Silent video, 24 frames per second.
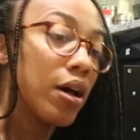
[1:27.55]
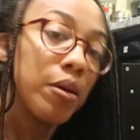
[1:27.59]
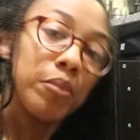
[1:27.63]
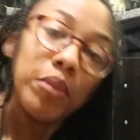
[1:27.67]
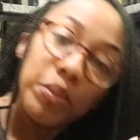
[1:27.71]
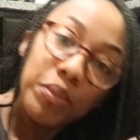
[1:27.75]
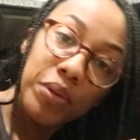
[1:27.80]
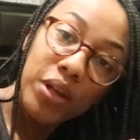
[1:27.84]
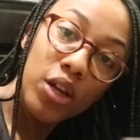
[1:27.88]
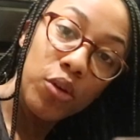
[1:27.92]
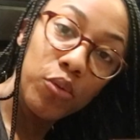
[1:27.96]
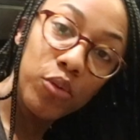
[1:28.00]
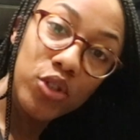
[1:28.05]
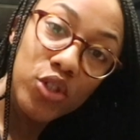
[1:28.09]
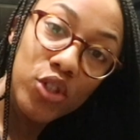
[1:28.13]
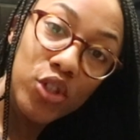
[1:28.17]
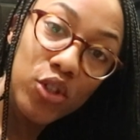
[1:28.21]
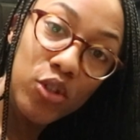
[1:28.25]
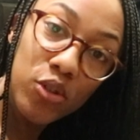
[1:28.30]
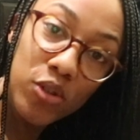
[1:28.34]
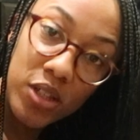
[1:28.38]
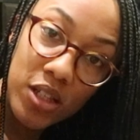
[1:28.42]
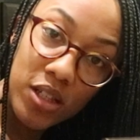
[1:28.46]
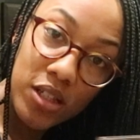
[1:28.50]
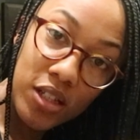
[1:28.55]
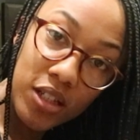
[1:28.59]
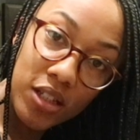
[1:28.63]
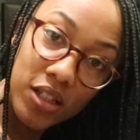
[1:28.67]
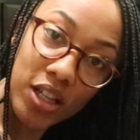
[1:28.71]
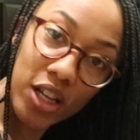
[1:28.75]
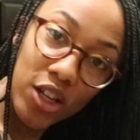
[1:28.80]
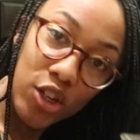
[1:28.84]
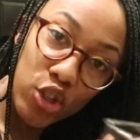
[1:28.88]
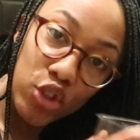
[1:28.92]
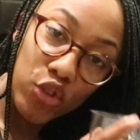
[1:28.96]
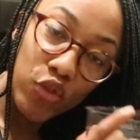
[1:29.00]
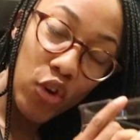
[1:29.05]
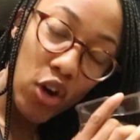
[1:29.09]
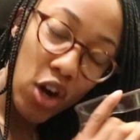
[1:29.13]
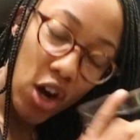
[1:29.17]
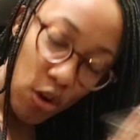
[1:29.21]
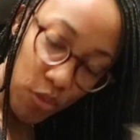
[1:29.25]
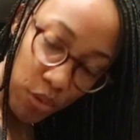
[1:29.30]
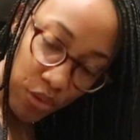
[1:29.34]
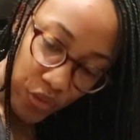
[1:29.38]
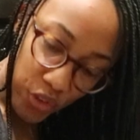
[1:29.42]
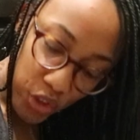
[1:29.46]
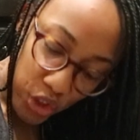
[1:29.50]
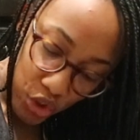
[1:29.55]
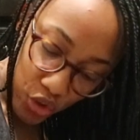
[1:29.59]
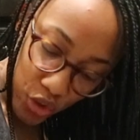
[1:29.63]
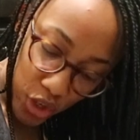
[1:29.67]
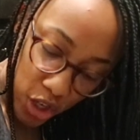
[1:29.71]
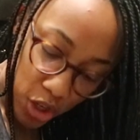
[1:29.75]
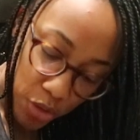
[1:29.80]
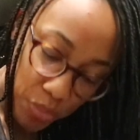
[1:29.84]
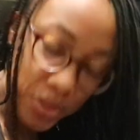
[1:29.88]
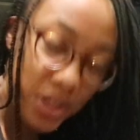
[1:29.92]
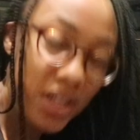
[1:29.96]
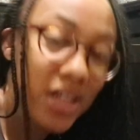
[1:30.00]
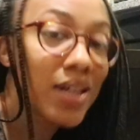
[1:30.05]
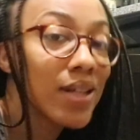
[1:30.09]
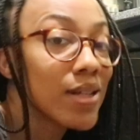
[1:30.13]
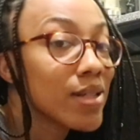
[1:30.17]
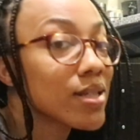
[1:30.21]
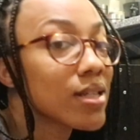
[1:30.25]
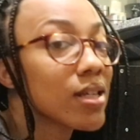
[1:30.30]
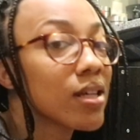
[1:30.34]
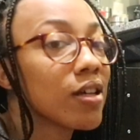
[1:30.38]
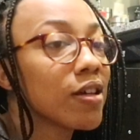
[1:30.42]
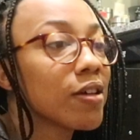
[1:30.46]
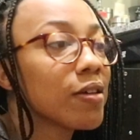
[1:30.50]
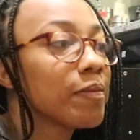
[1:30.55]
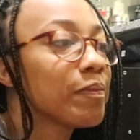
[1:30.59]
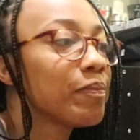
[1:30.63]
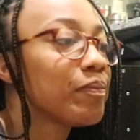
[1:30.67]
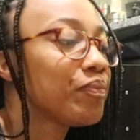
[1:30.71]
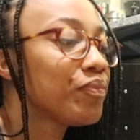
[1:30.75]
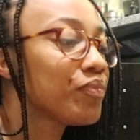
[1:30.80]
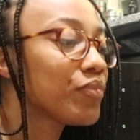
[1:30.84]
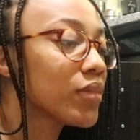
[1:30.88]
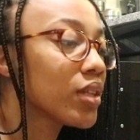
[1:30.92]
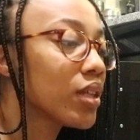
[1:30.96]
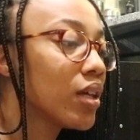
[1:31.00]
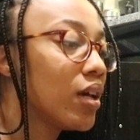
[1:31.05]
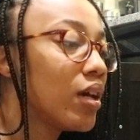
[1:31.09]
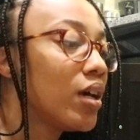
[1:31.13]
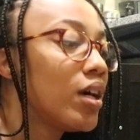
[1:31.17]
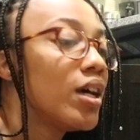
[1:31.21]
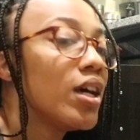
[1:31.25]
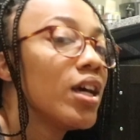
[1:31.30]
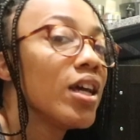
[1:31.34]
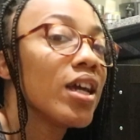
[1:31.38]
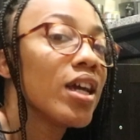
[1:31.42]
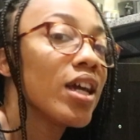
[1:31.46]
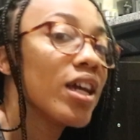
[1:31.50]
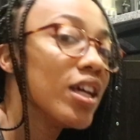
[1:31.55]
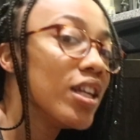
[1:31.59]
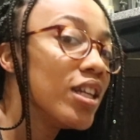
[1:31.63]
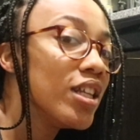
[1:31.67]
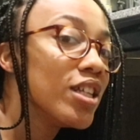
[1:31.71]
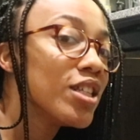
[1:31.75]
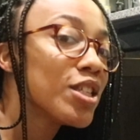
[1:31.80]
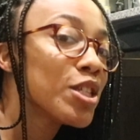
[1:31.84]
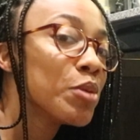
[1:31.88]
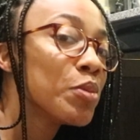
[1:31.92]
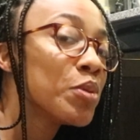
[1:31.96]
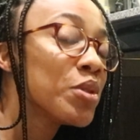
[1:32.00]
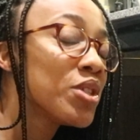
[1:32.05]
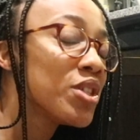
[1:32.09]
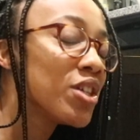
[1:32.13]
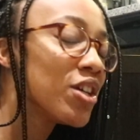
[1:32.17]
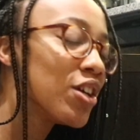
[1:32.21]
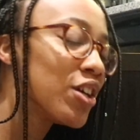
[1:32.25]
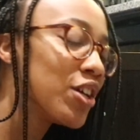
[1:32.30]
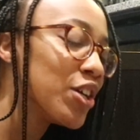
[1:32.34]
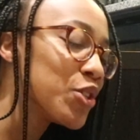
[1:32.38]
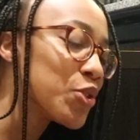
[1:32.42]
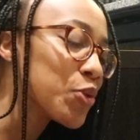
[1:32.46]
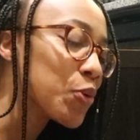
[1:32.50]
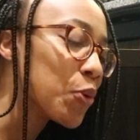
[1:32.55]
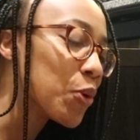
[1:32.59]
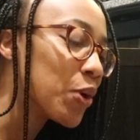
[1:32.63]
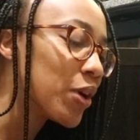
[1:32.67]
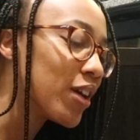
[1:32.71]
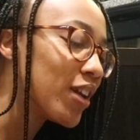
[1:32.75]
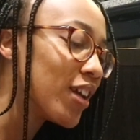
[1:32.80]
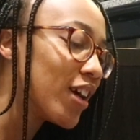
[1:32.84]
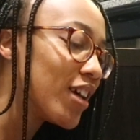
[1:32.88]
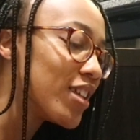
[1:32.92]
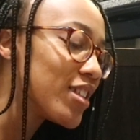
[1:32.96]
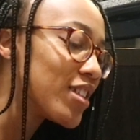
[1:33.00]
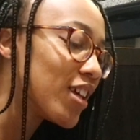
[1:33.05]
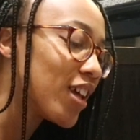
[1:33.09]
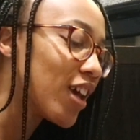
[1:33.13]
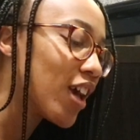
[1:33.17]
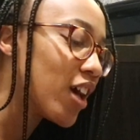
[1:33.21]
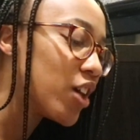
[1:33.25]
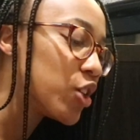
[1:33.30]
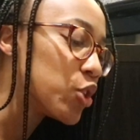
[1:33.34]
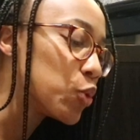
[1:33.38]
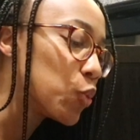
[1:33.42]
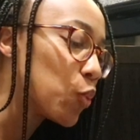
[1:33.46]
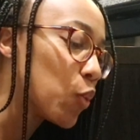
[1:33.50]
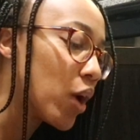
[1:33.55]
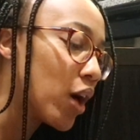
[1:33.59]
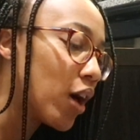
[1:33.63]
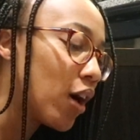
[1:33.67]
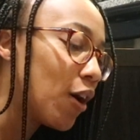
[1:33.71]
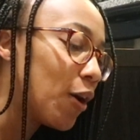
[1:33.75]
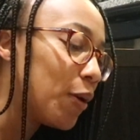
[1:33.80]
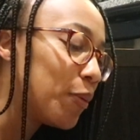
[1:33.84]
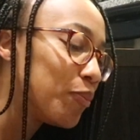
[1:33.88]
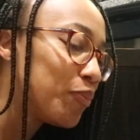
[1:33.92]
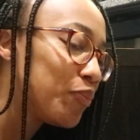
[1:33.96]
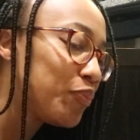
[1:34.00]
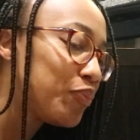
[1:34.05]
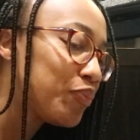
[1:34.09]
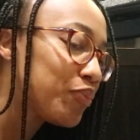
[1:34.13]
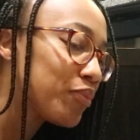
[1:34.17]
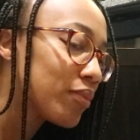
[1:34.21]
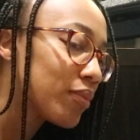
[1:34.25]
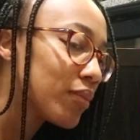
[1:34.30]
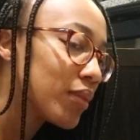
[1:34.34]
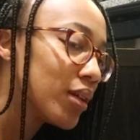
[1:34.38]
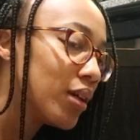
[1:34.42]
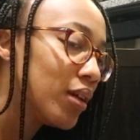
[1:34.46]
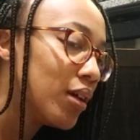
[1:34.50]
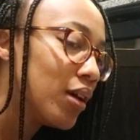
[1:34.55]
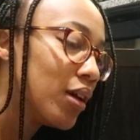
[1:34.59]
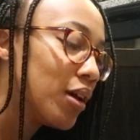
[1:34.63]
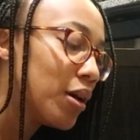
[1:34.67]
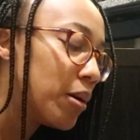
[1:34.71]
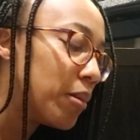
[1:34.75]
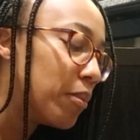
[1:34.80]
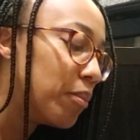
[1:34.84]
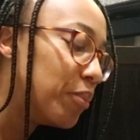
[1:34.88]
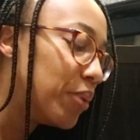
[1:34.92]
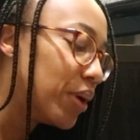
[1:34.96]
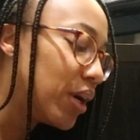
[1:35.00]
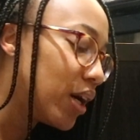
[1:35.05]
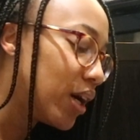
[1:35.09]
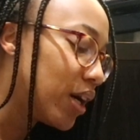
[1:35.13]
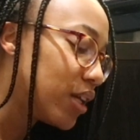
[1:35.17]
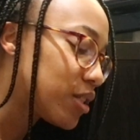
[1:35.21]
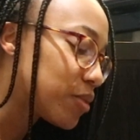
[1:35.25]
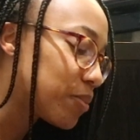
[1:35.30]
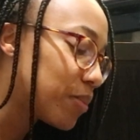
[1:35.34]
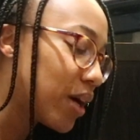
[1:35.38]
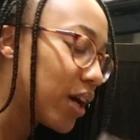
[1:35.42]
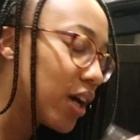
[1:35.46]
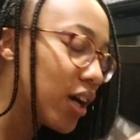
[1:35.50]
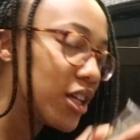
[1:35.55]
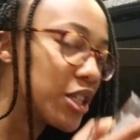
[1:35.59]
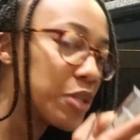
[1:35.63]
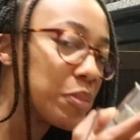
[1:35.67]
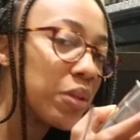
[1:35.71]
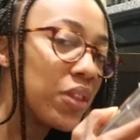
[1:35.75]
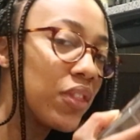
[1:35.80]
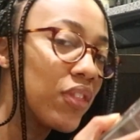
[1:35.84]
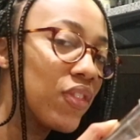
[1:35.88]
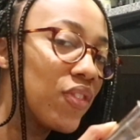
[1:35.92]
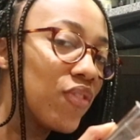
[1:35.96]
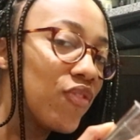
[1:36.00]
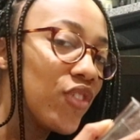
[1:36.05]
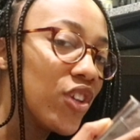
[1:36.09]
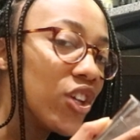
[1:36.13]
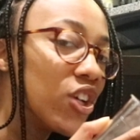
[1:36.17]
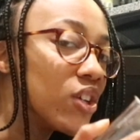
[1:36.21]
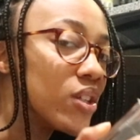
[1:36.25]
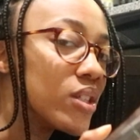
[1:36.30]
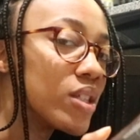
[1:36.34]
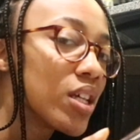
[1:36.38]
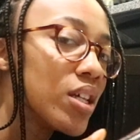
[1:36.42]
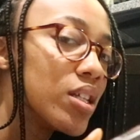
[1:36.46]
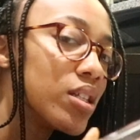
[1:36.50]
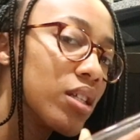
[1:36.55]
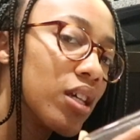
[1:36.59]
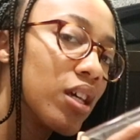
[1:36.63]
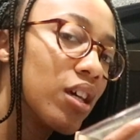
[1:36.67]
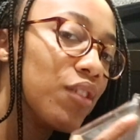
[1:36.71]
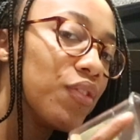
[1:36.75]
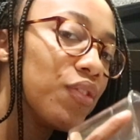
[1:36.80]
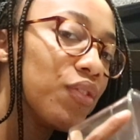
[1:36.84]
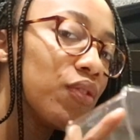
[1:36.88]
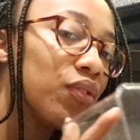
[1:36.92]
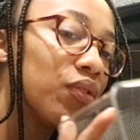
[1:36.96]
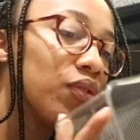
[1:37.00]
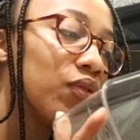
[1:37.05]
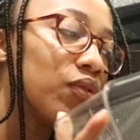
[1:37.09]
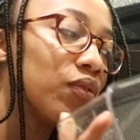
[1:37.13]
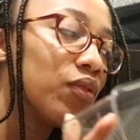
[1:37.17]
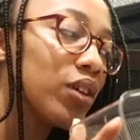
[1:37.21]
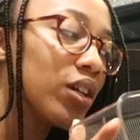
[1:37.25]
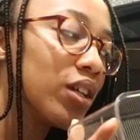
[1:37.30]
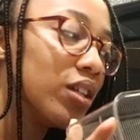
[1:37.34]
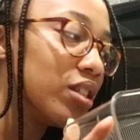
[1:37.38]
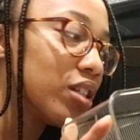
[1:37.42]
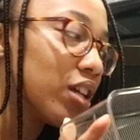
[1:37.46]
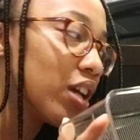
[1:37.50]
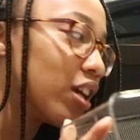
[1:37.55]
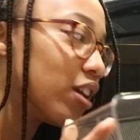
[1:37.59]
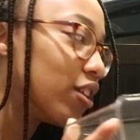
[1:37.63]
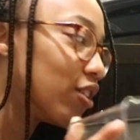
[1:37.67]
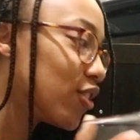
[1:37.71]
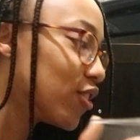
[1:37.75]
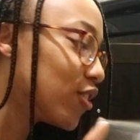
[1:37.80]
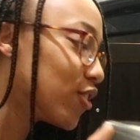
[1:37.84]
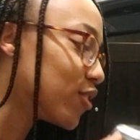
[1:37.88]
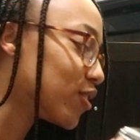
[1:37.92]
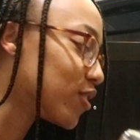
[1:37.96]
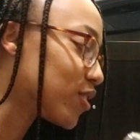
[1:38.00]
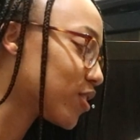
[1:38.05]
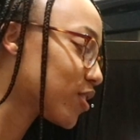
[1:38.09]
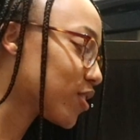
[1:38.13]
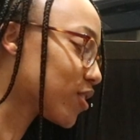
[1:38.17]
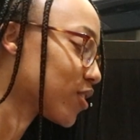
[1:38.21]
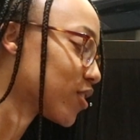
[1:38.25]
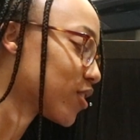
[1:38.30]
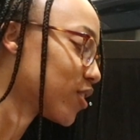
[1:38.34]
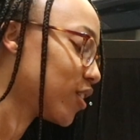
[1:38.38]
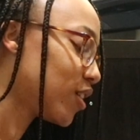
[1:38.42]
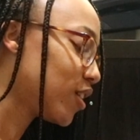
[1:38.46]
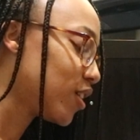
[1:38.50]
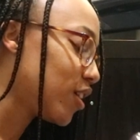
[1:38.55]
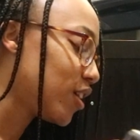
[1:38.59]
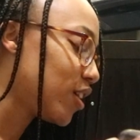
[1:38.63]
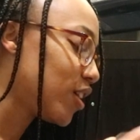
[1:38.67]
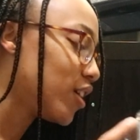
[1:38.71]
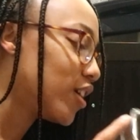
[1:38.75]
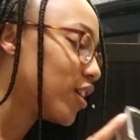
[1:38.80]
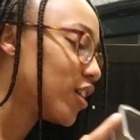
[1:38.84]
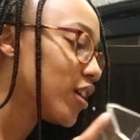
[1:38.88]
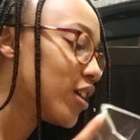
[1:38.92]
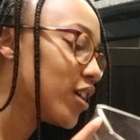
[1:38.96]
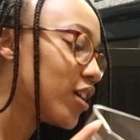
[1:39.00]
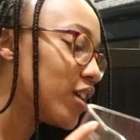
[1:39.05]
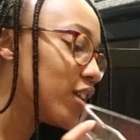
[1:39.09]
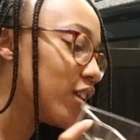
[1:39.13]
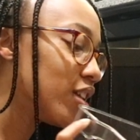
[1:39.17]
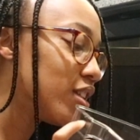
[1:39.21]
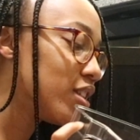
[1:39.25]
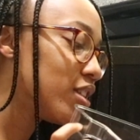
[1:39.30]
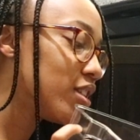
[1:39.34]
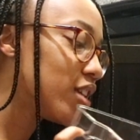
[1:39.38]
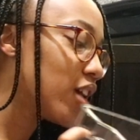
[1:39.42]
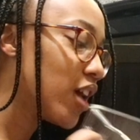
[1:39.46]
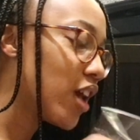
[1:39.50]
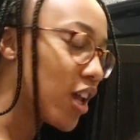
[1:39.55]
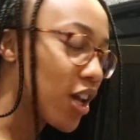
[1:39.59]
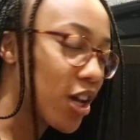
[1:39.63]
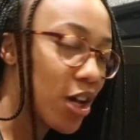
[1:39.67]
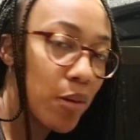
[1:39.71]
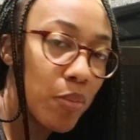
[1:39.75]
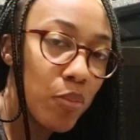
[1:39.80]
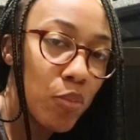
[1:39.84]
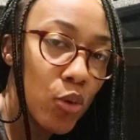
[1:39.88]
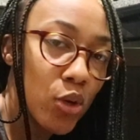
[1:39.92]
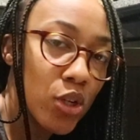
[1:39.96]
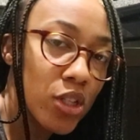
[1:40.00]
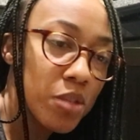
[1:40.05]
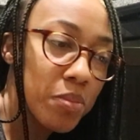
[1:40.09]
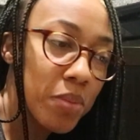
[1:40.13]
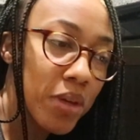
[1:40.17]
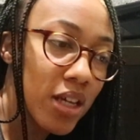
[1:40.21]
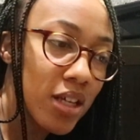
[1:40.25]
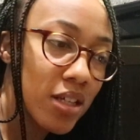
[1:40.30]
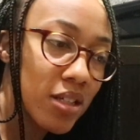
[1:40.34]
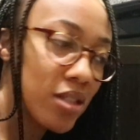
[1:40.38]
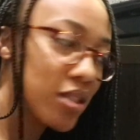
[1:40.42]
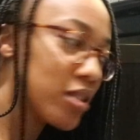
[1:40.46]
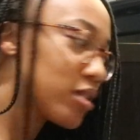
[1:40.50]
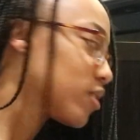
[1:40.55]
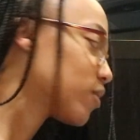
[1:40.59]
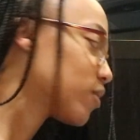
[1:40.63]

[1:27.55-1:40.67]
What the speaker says: my plan was to use these containers for our refrigerator because it needs some serious organizing as well, but my husband feels as if containers take up more space.